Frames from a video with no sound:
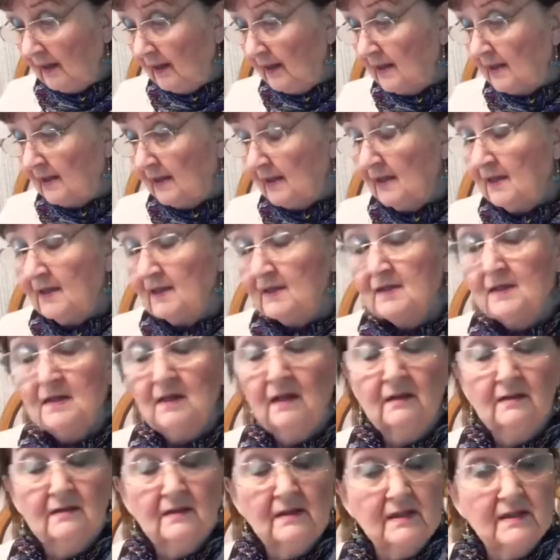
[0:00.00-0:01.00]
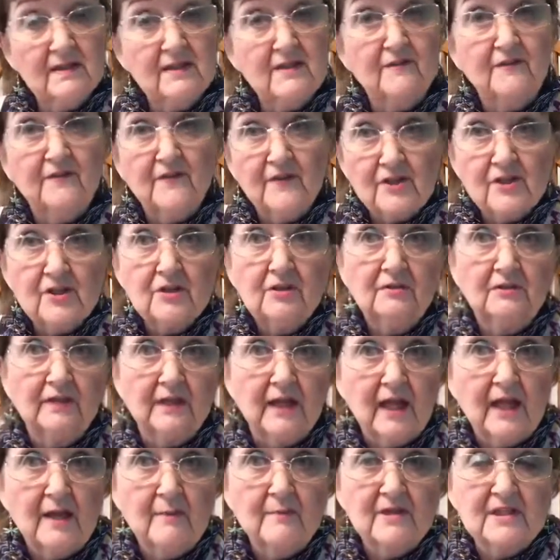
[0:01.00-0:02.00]
its official
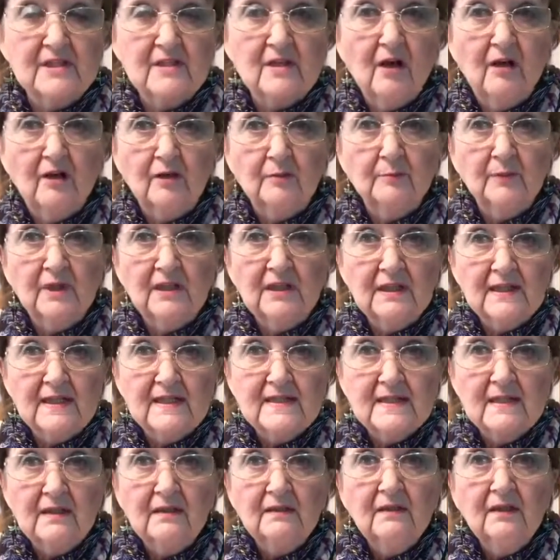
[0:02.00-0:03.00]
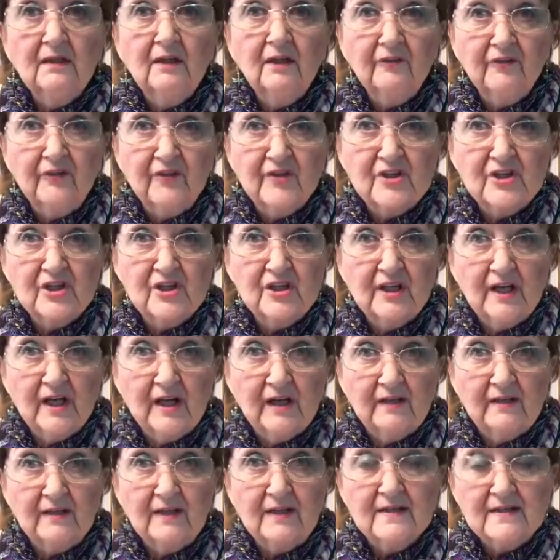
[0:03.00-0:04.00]
name is called Melissa
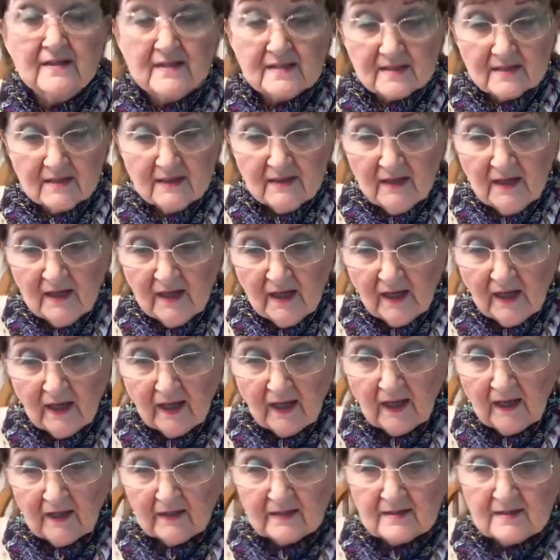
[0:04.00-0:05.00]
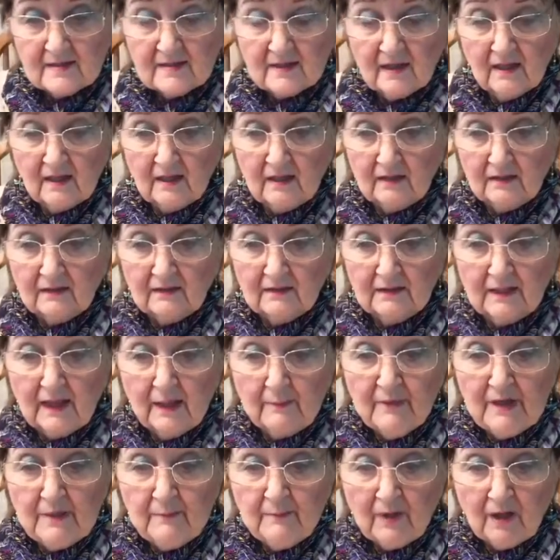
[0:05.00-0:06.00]
officinalis. Its
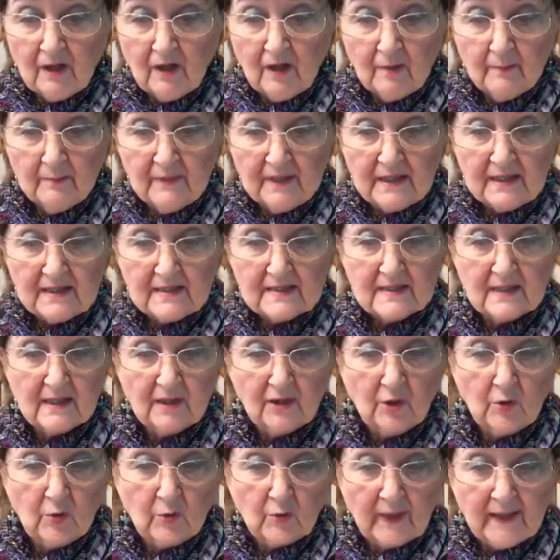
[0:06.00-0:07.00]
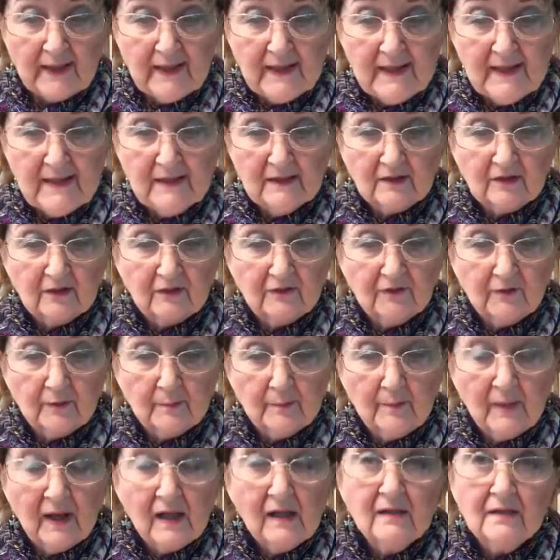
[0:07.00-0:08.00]
lemon balm is a great healer
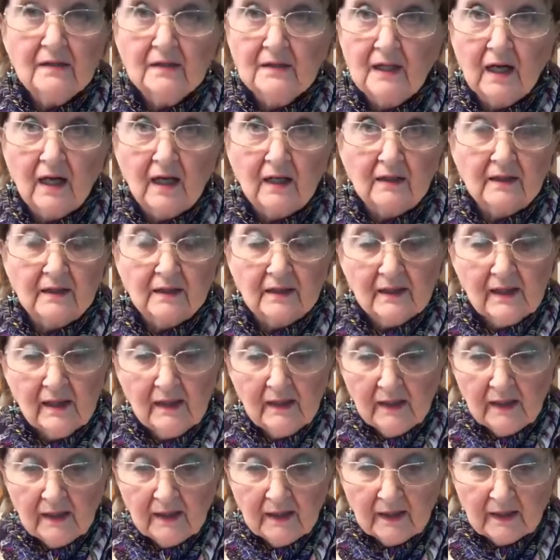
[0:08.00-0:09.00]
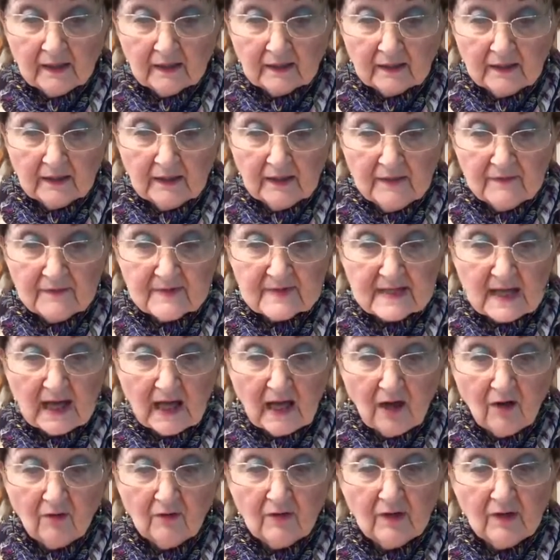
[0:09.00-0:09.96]
for melancholy. It lifts